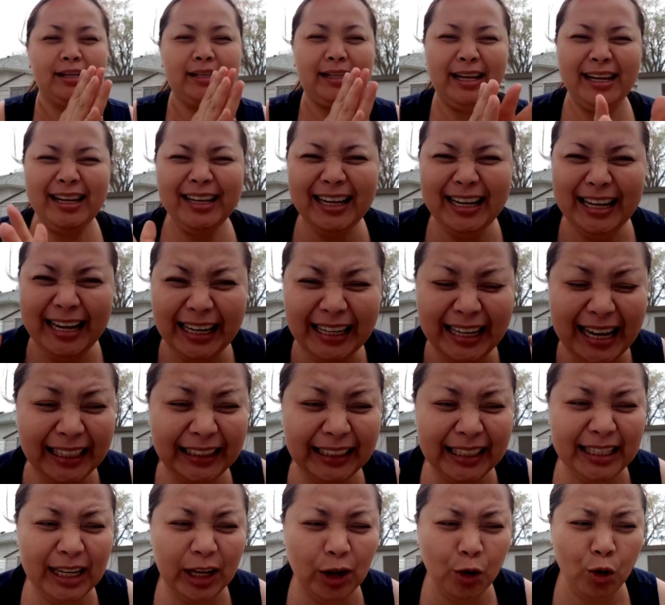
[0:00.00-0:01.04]
lalagyan lang
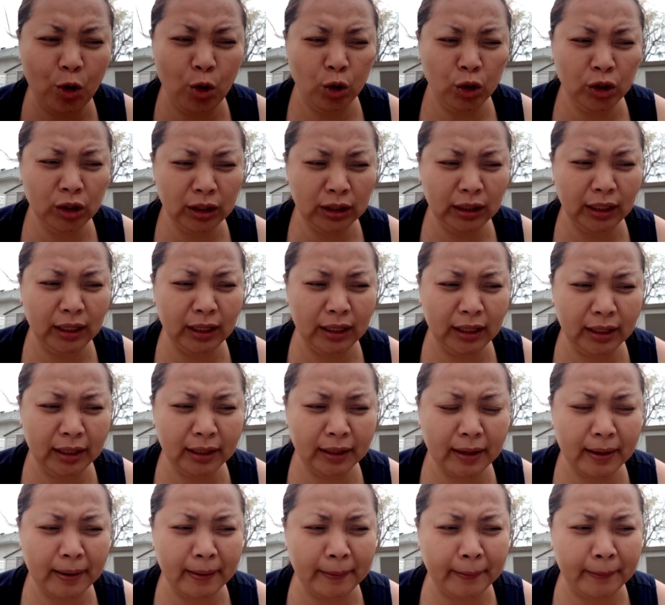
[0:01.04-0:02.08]
natin ng
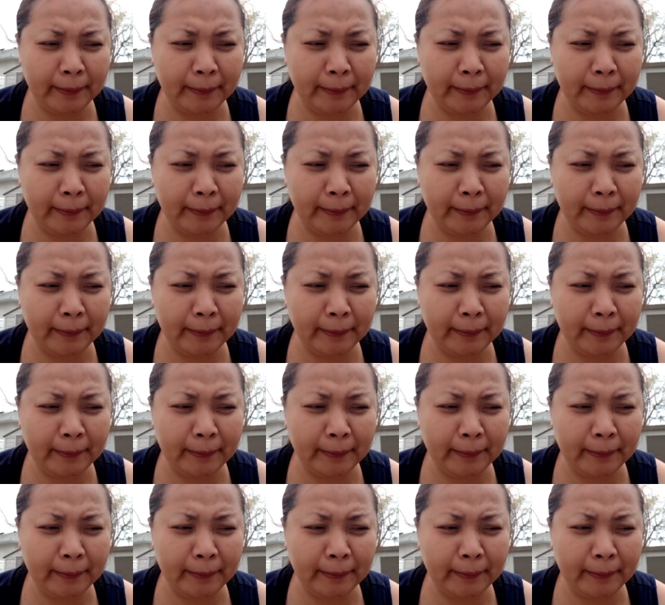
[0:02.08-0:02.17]
konting